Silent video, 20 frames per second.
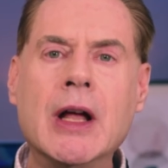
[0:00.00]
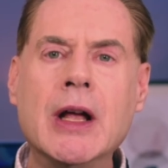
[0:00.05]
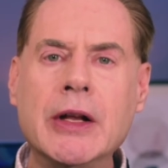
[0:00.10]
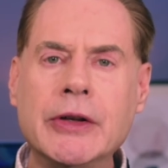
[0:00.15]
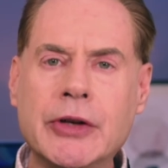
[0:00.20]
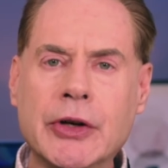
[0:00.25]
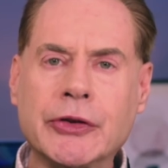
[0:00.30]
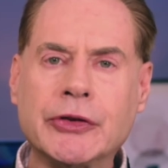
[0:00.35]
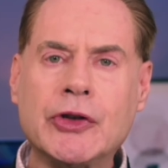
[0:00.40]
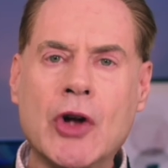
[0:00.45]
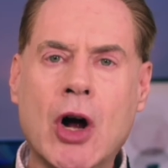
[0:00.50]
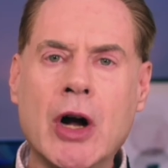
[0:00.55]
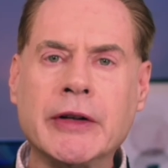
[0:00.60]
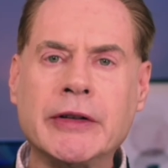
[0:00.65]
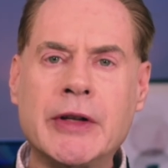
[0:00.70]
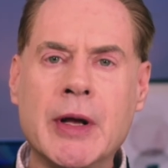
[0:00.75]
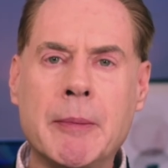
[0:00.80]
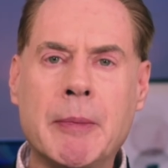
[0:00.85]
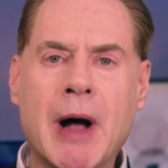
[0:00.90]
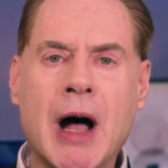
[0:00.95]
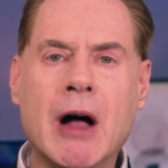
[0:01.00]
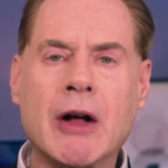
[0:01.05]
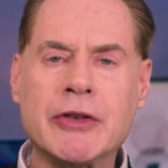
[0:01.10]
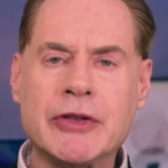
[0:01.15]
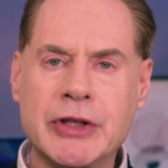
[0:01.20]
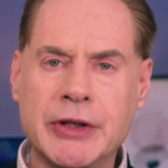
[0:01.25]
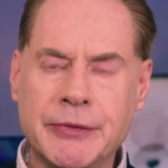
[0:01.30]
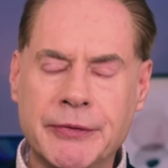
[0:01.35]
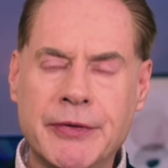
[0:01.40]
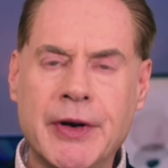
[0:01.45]
So star
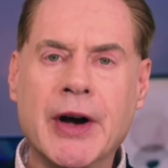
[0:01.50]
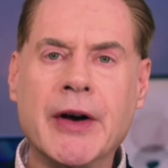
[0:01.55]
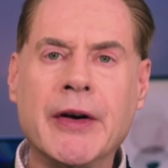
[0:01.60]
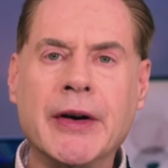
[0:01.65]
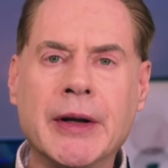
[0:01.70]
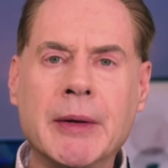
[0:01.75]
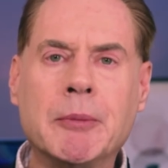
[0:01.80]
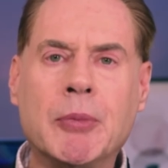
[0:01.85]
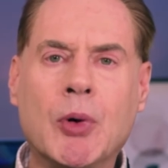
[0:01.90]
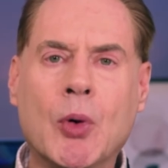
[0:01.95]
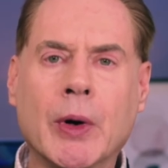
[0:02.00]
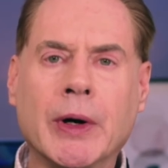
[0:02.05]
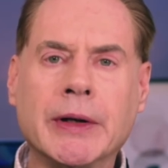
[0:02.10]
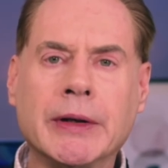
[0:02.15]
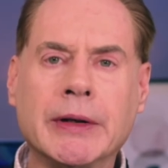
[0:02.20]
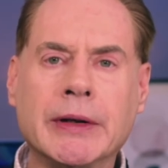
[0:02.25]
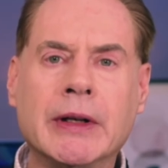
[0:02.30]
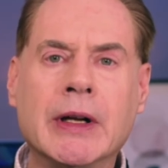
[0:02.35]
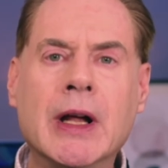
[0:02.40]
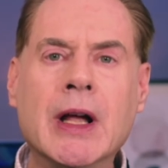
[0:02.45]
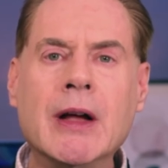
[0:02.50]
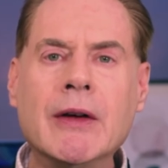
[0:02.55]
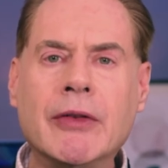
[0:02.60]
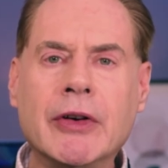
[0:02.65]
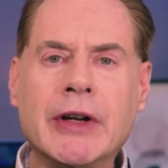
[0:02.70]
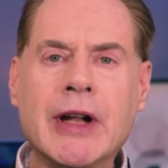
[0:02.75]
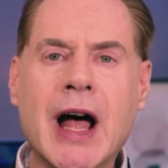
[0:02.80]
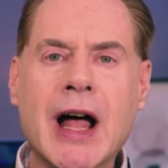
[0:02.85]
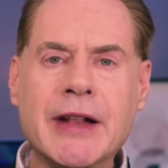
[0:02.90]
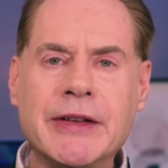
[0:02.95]
topology is very important for
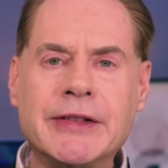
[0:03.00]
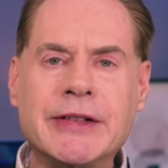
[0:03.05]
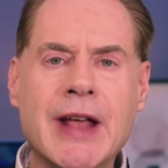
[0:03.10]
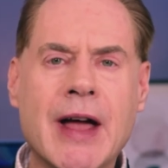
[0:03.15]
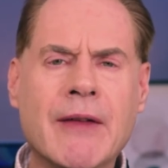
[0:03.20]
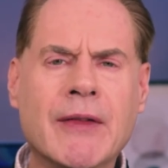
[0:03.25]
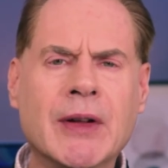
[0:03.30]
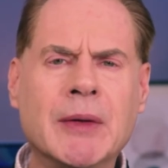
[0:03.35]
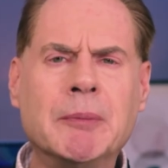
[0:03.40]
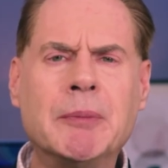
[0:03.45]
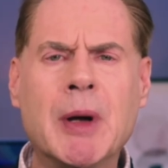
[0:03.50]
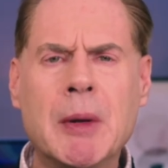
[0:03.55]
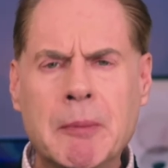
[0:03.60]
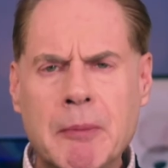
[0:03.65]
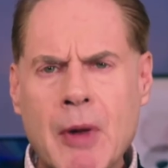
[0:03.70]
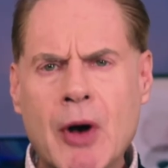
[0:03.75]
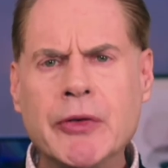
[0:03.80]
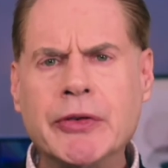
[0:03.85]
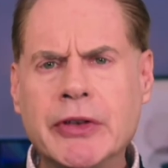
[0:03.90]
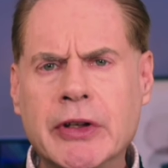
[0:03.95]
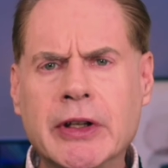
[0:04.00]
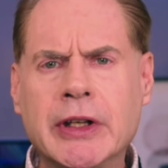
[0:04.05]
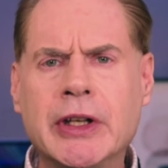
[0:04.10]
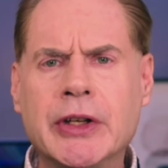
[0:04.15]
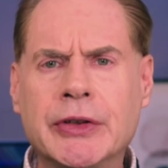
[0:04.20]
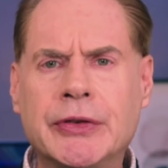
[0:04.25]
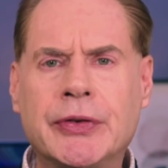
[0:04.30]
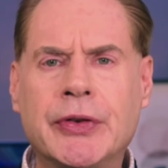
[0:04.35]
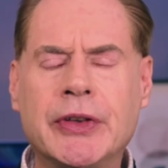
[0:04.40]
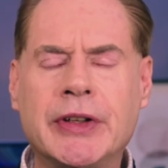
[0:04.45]
.7, but mostly
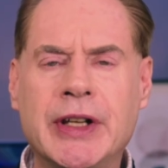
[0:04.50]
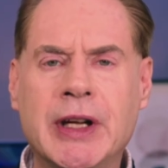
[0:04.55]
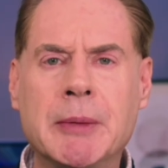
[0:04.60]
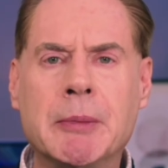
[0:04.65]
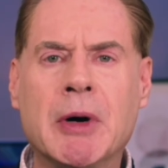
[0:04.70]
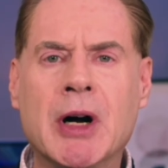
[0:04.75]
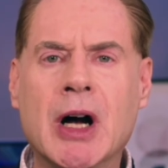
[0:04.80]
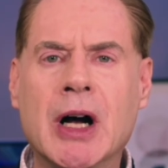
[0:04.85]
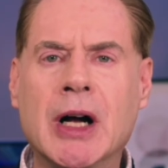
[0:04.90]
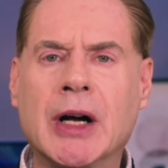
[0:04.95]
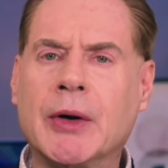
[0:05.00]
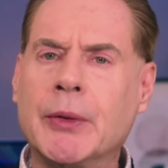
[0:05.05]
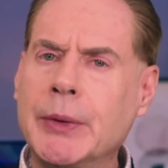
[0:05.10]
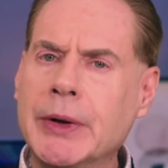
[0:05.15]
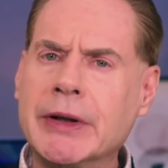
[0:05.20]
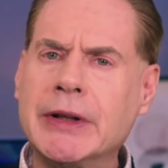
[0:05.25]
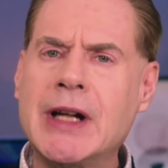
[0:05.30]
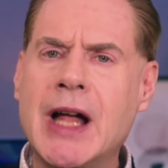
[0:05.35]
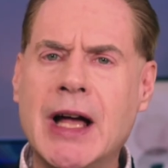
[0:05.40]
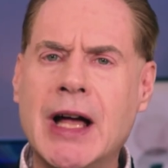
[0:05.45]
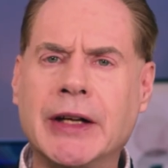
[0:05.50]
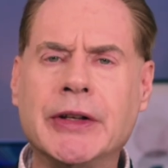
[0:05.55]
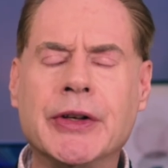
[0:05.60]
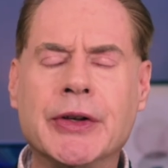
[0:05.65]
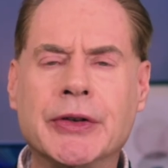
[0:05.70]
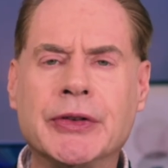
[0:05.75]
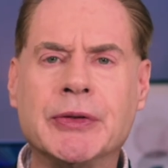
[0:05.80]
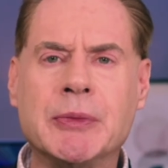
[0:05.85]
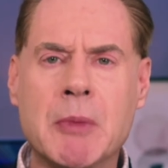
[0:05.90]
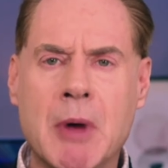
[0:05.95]
used for debug, really not
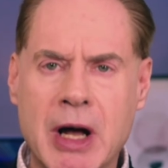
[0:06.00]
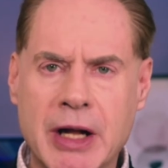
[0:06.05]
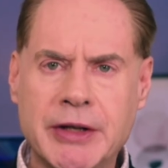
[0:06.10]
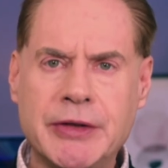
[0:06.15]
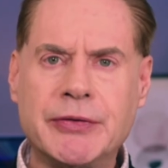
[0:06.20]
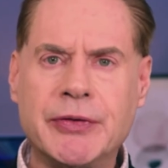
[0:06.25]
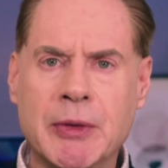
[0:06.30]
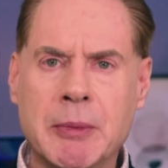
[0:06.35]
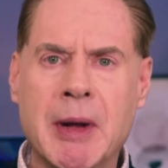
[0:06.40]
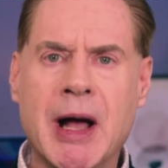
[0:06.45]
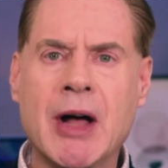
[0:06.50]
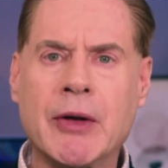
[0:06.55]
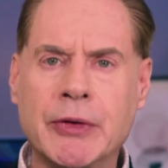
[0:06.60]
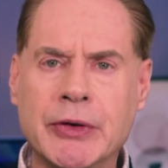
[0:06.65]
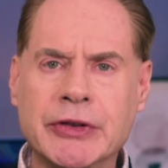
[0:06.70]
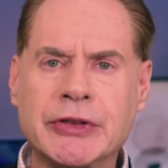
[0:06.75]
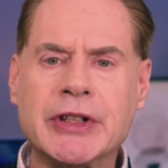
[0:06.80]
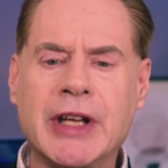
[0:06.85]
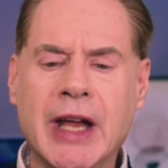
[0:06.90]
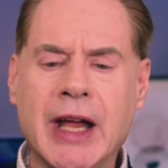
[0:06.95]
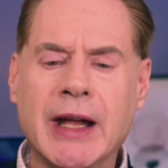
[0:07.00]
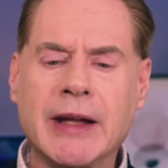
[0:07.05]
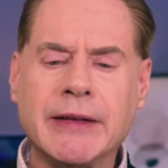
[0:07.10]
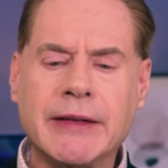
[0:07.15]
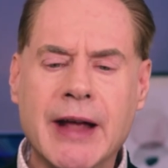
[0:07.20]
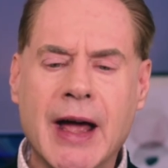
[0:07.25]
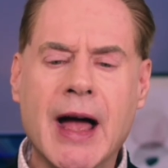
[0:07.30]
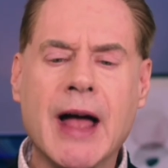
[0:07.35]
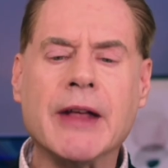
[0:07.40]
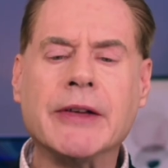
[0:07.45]
used much for boundary scan
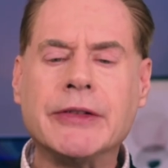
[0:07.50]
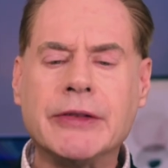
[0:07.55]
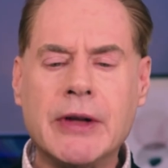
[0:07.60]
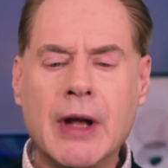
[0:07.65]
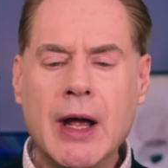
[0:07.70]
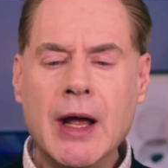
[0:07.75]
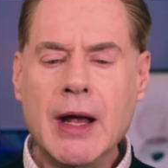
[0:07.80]
tests.